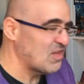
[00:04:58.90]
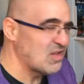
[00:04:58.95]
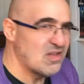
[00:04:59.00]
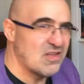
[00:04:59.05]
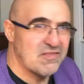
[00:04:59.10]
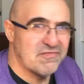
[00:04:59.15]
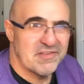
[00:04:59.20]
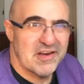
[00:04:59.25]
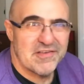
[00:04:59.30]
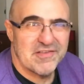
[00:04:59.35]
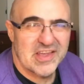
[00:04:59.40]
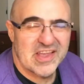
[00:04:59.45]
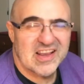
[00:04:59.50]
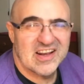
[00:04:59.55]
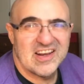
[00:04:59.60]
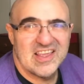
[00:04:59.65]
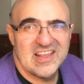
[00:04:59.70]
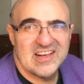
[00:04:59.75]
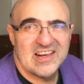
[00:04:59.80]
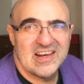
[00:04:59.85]
Very
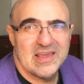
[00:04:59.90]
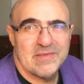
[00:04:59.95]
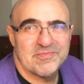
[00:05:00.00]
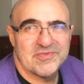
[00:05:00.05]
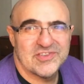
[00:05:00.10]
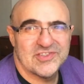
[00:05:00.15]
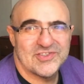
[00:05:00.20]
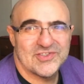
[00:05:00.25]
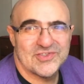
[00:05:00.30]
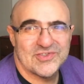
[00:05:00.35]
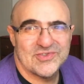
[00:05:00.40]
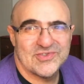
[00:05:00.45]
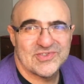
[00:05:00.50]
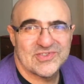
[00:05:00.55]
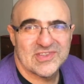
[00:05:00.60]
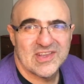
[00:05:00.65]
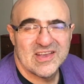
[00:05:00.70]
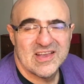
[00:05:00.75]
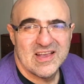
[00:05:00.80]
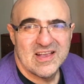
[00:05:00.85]
cleanly
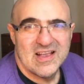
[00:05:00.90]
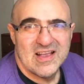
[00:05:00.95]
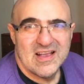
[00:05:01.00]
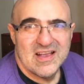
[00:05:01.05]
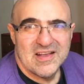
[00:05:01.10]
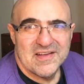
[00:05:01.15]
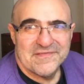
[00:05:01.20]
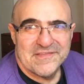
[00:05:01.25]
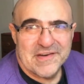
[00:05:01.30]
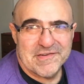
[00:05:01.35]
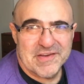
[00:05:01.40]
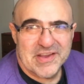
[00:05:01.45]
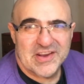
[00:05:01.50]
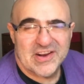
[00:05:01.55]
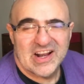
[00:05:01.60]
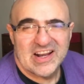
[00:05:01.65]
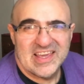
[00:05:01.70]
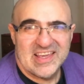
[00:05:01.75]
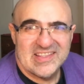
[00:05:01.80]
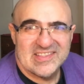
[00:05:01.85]
produced, very
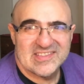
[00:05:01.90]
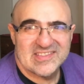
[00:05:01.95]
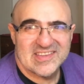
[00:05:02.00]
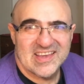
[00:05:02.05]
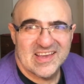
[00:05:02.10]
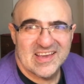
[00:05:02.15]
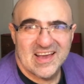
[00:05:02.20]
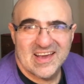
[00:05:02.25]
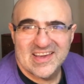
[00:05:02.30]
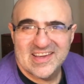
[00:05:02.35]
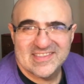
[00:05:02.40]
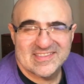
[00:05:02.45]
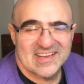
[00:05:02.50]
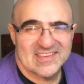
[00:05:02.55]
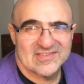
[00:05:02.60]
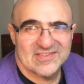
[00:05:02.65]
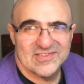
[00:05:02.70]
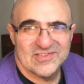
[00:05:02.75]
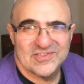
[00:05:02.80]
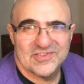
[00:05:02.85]
clean singer. He
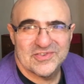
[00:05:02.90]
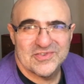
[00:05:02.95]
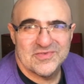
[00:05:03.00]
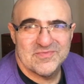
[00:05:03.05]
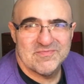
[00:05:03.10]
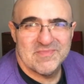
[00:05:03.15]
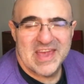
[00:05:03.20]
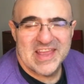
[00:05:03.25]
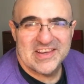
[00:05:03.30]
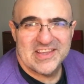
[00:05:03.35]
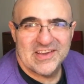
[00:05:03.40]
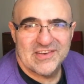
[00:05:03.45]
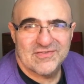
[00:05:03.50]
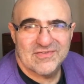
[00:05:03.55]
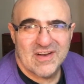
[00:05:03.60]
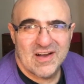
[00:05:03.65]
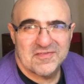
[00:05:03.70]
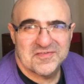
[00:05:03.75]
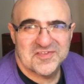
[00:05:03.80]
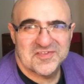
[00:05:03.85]
doesn't do many gruffs